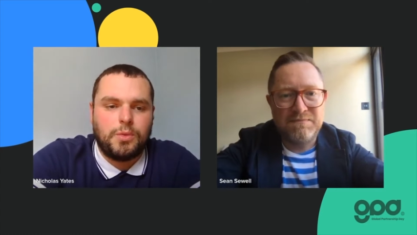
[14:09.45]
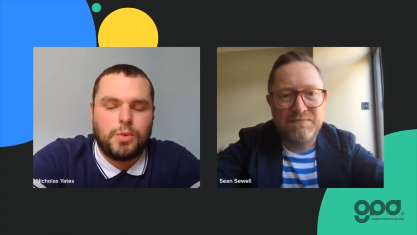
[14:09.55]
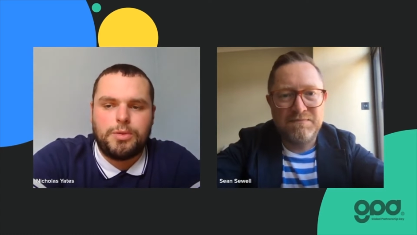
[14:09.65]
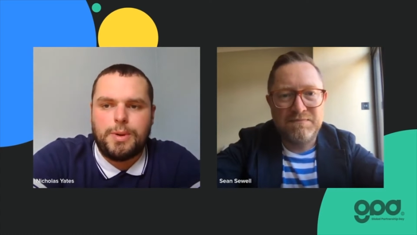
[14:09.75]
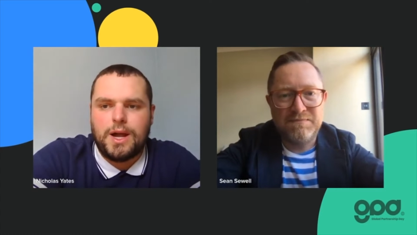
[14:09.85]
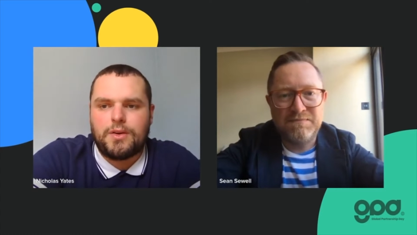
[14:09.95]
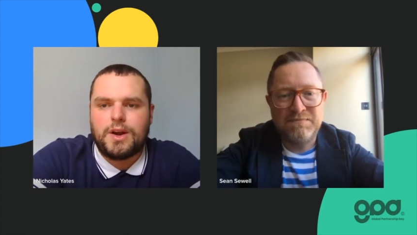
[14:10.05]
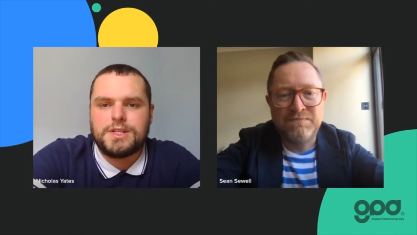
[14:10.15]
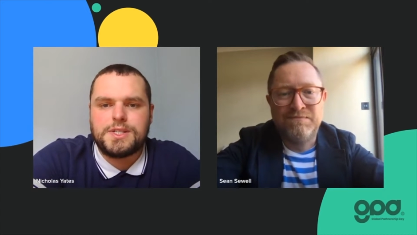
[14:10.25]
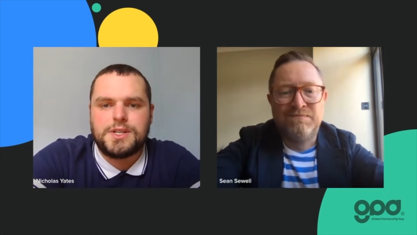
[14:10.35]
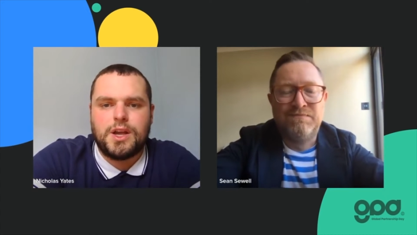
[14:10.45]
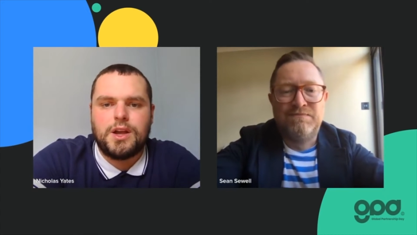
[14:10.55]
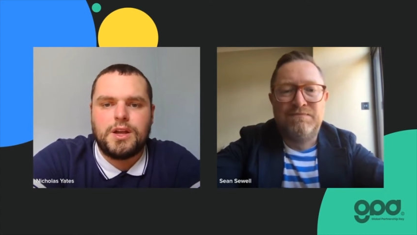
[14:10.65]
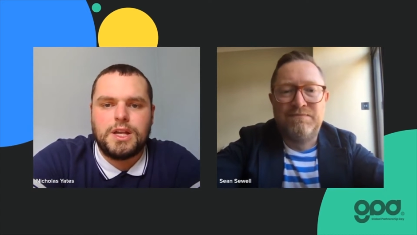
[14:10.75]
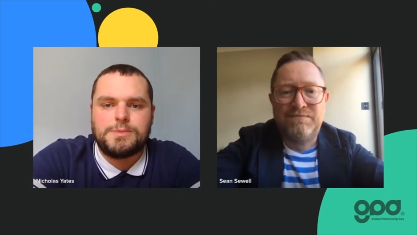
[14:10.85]
Speaker 1: and with Partnerize this
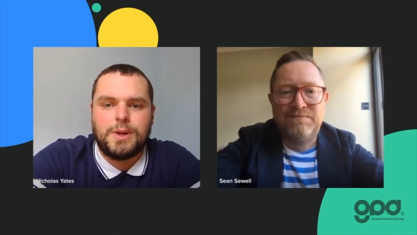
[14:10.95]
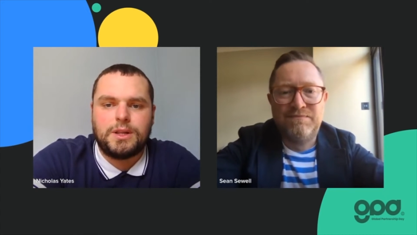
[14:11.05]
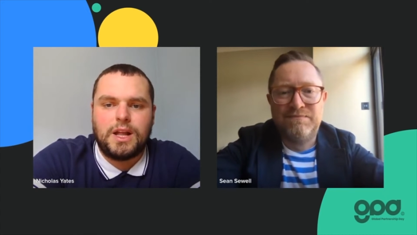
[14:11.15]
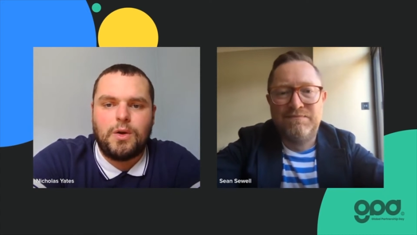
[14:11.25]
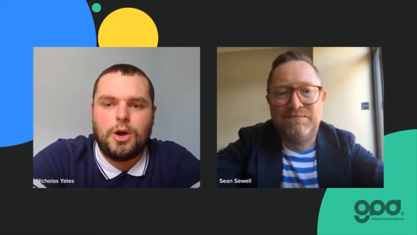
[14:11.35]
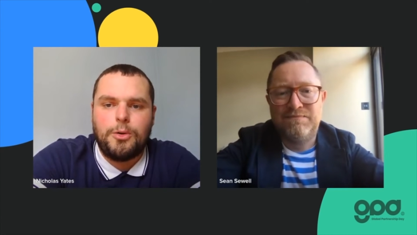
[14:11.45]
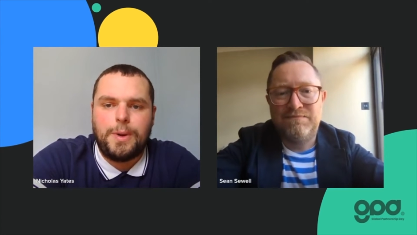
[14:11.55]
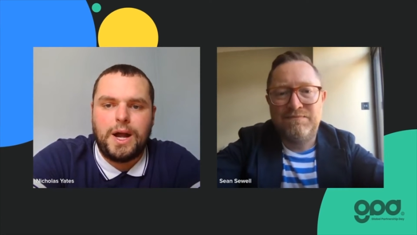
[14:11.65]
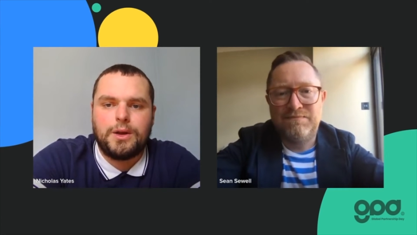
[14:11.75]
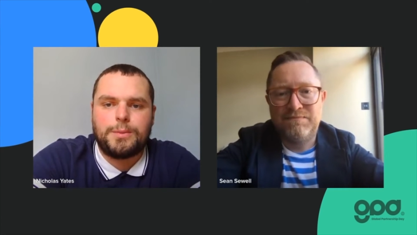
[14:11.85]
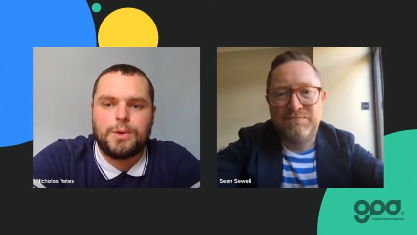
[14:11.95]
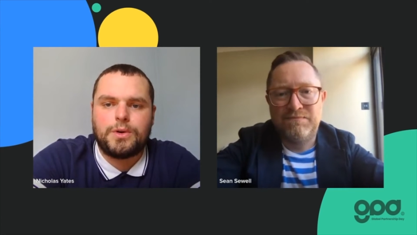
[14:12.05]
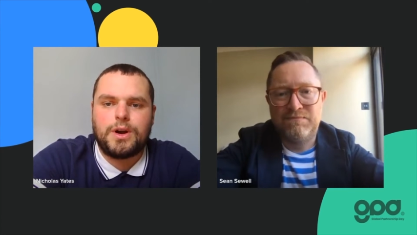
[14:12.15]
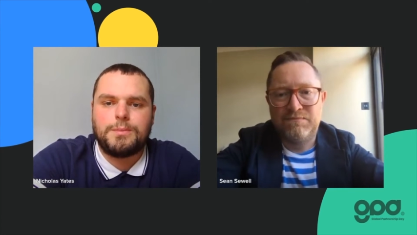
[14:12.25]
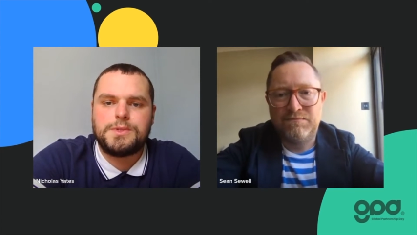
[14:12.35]
year is building out our partner
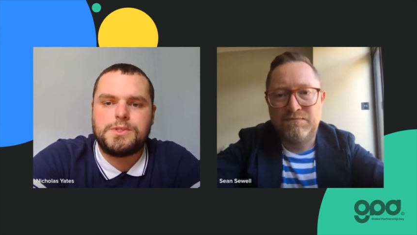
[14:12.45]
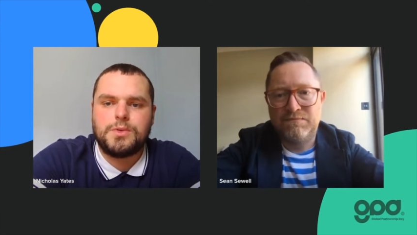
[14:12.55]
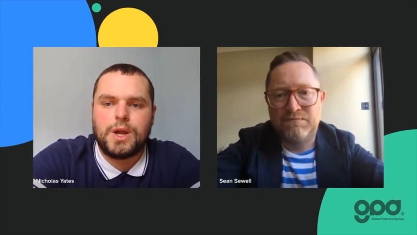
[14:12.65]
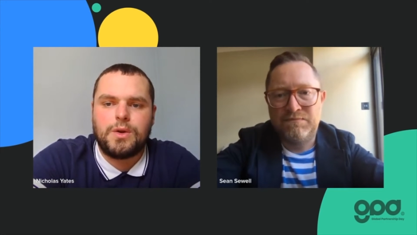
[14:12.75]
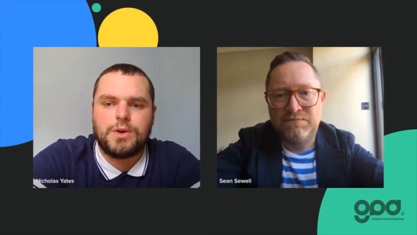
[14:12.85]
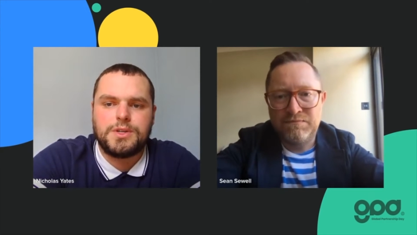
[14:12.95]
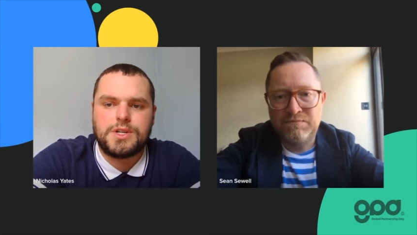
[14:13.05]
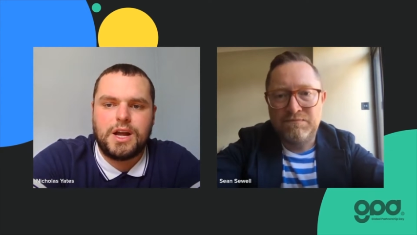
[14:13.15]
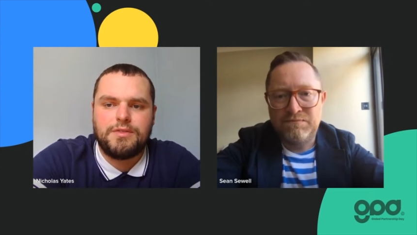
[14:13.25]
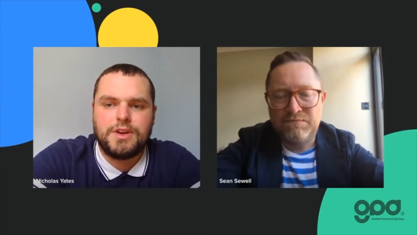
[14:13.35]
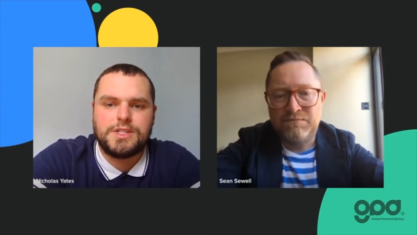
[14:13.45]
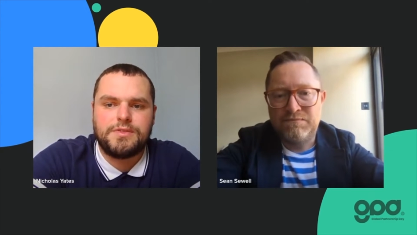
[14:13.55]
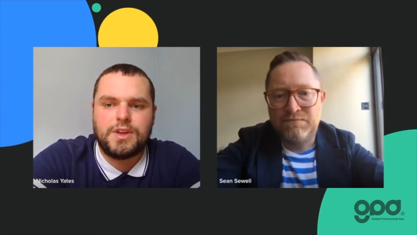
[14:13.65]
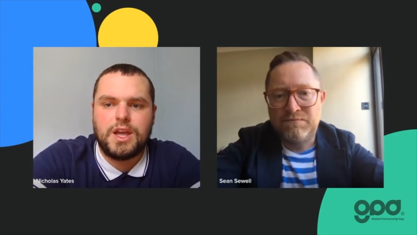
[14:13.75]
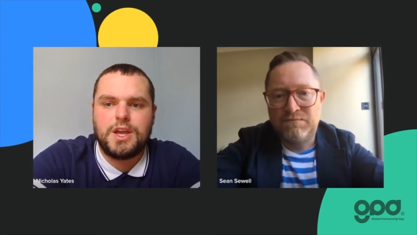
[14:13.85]
programs to encourage
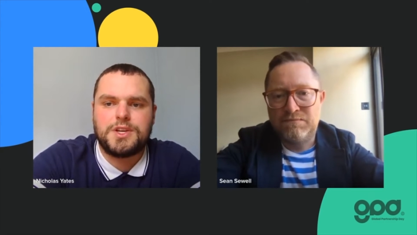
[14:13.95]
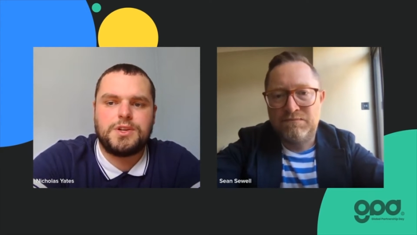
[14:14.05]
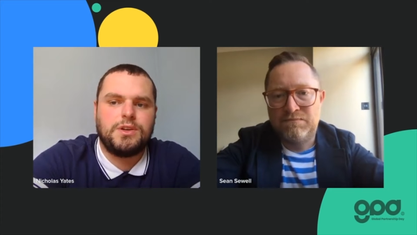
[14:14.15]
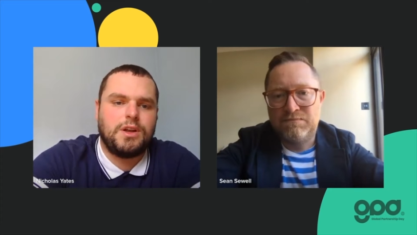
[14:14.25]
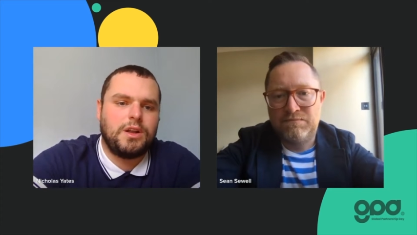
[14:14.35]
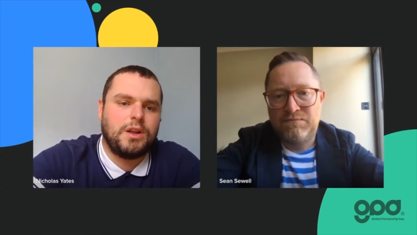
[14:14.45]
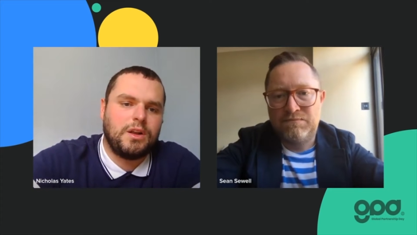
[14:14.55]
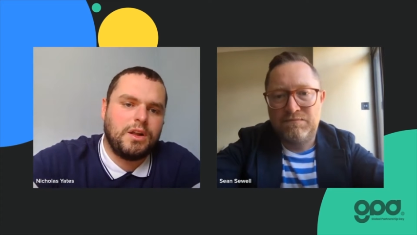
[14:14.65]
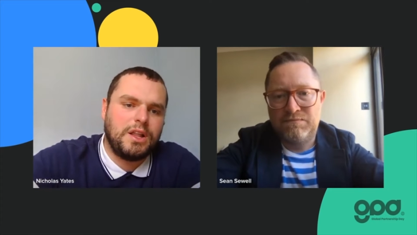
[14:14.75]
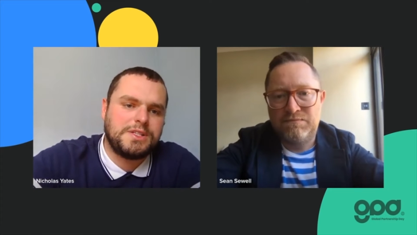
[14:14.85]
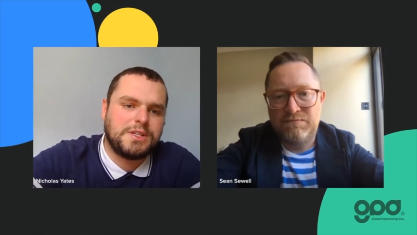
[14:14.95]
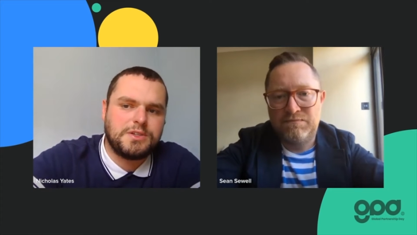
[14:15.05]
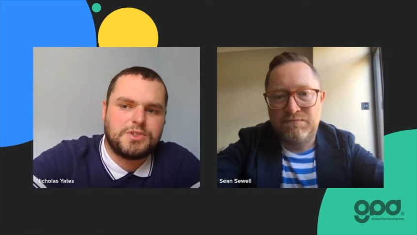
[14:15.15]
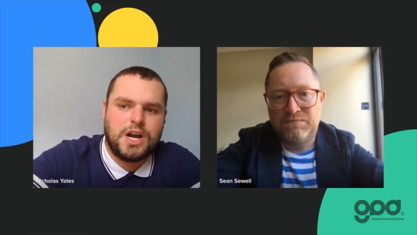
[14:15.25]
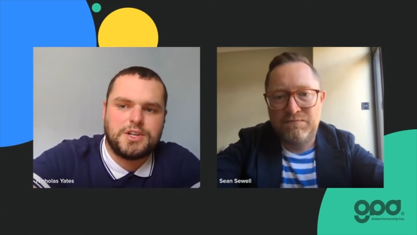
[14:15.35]
diversification and, and
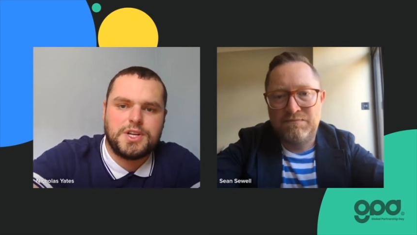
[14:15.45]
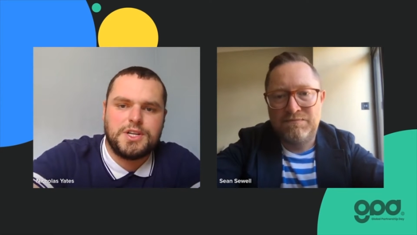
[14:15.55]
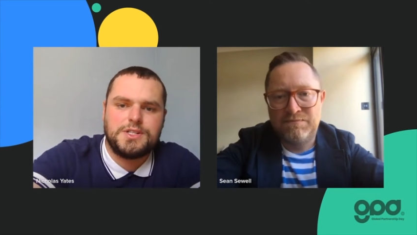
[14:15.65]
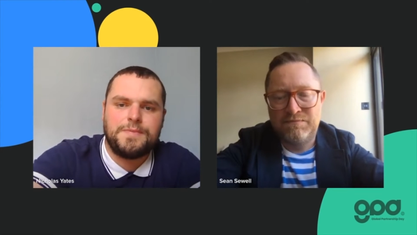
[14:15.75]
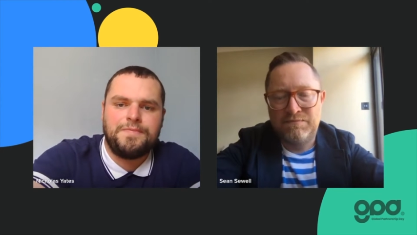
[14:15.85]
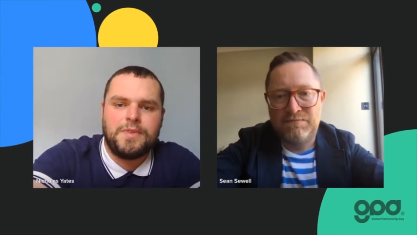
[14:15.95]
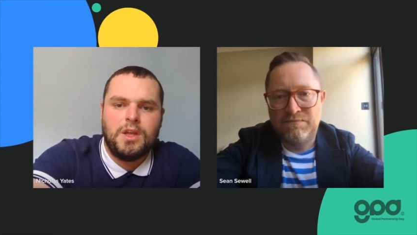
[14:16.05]
holistic strategies.